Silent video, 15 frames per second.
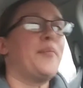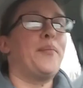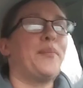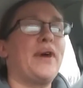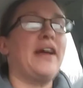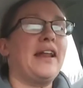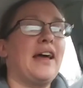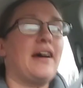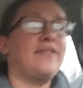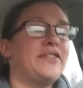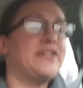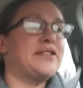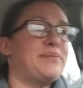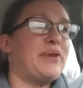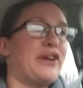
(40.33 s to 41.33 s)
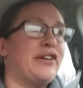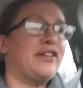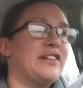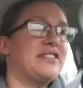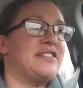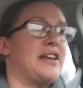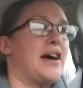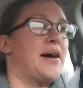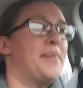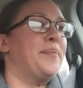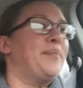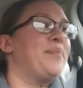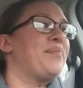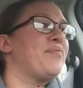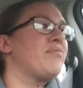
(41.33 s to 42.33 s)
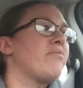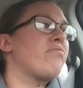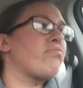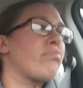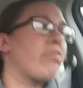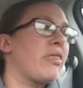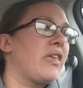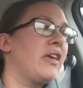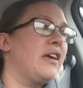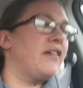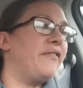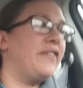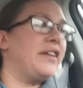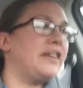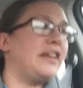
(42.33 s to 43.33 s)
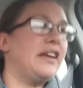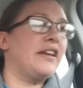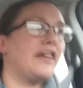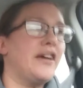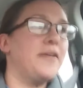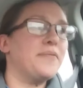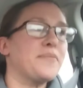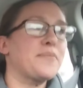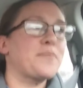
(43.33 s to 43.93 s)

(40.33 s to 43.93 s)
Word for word: Might have to spare you some if you need it.